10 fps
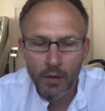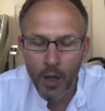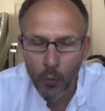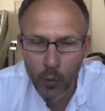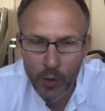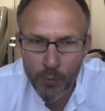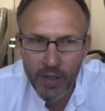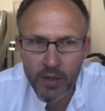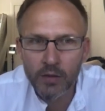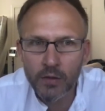I would
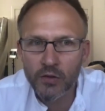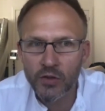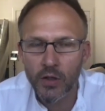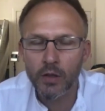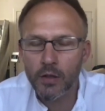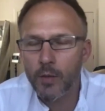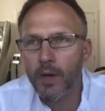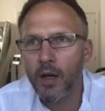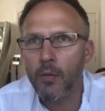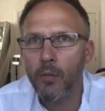be concerned
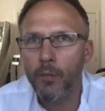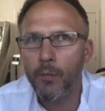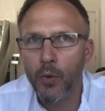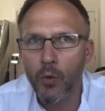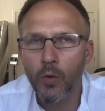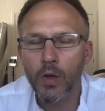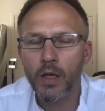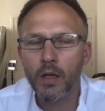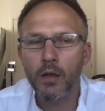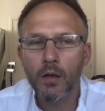about
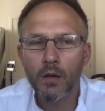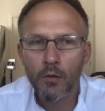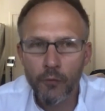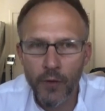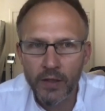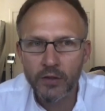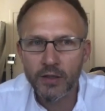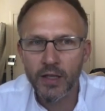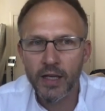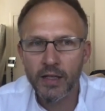poorly
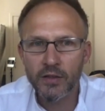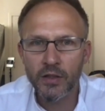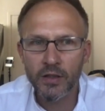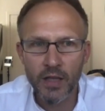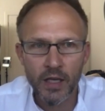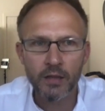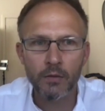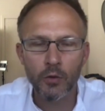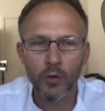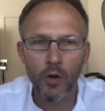ventilated
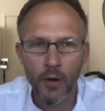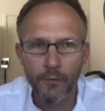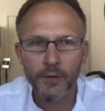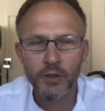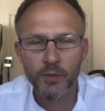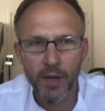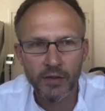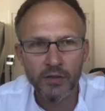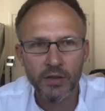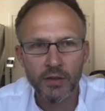indoor office
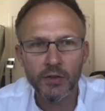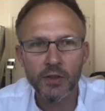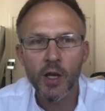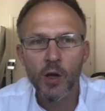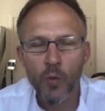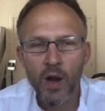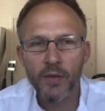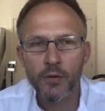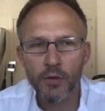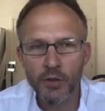spaces where
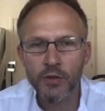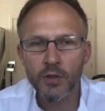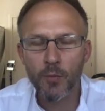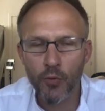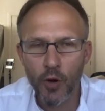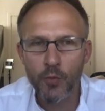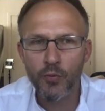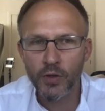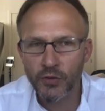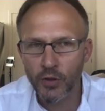there isn't
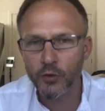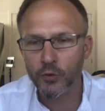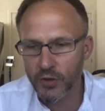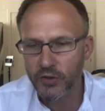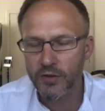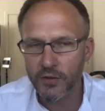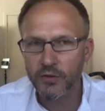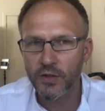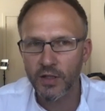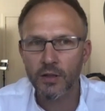appropriate social
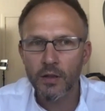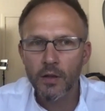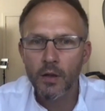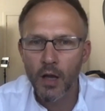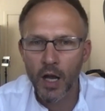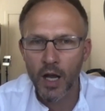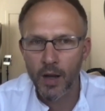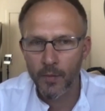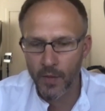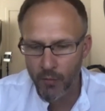distancing
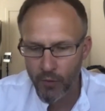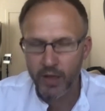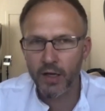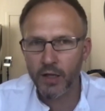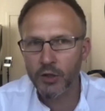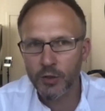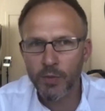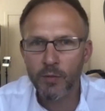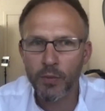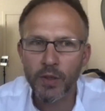and regulations
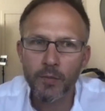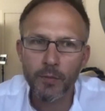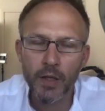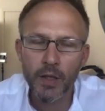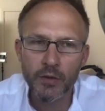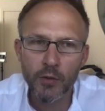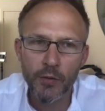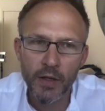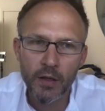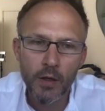being put in place. So I
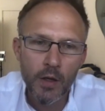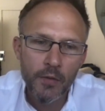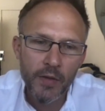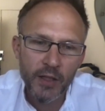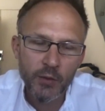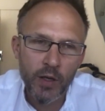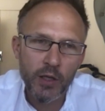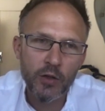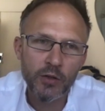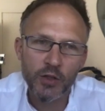think that's where
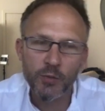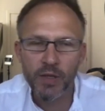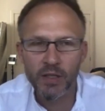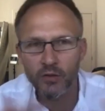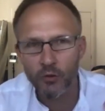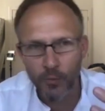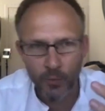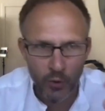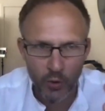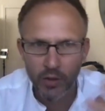you can speak to your
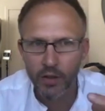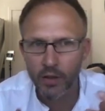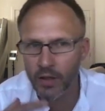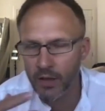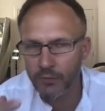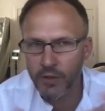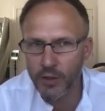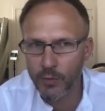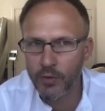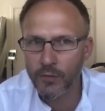employer and have
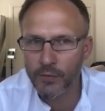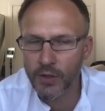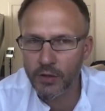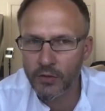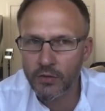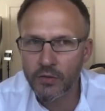sensible conversations.